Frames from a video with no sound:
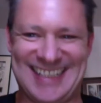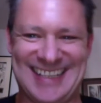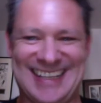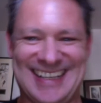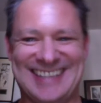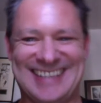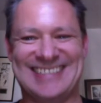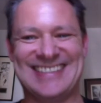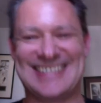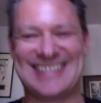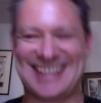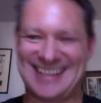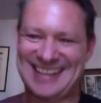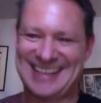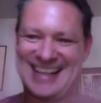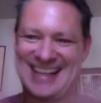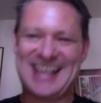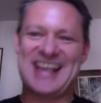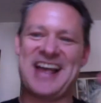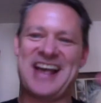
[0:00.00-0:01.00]
And so
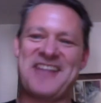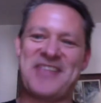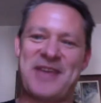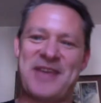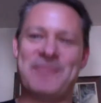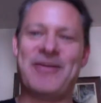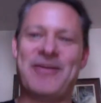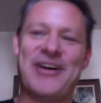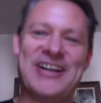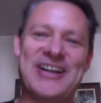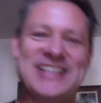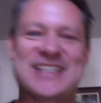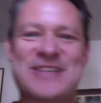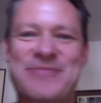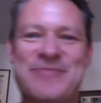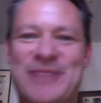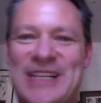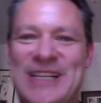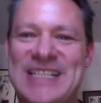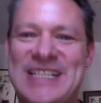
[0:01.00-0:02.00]
have their minds
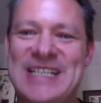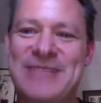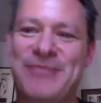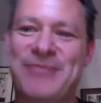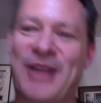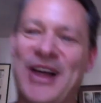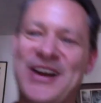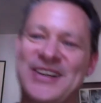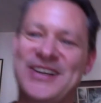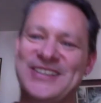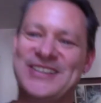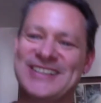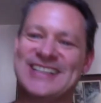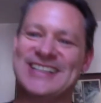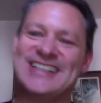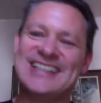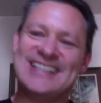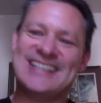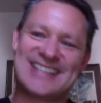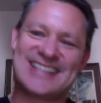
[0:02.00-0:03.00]
completely blown.
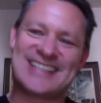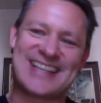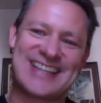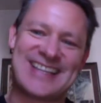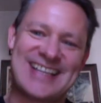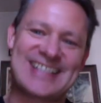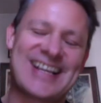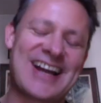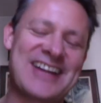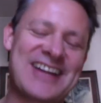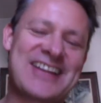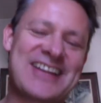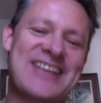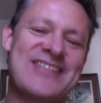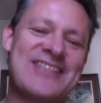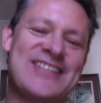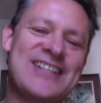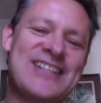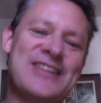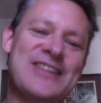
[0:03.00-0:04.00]
So this kind of
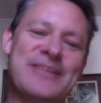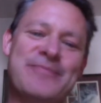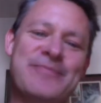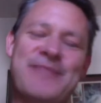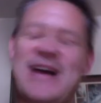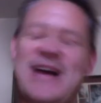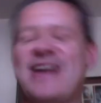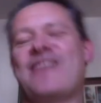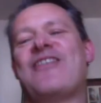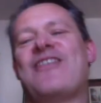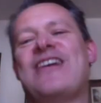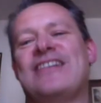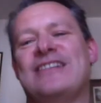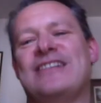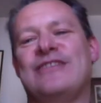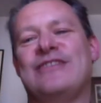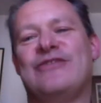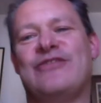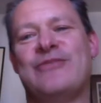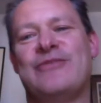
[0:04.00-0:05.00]
gives you the background
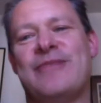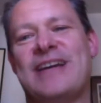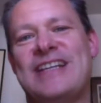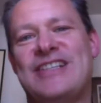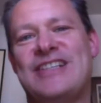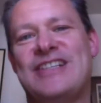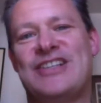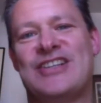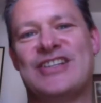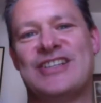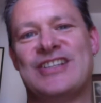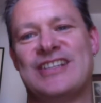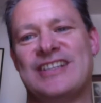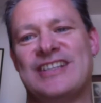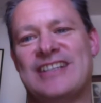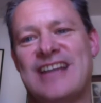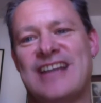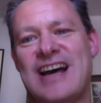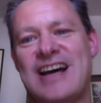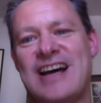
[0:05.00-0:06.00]
information
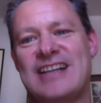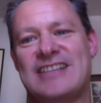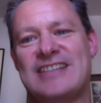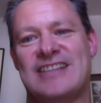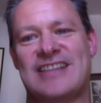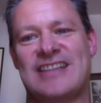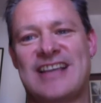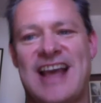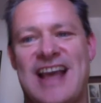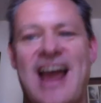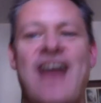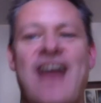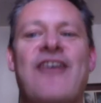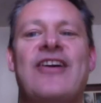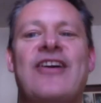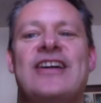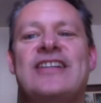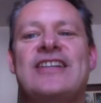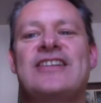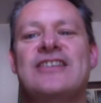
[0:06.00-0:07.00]
to the
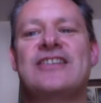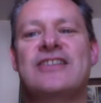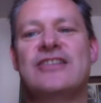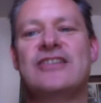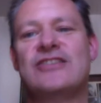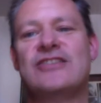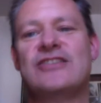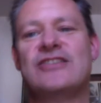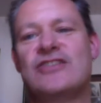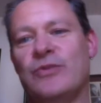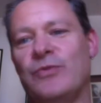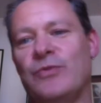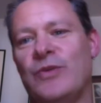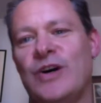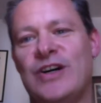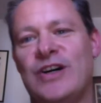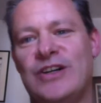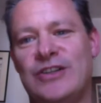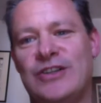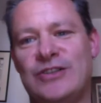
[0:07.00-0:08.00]
characters, the
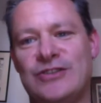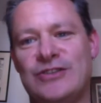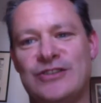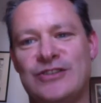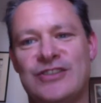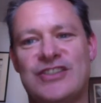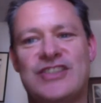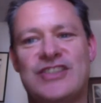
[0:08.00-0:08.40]
worlds.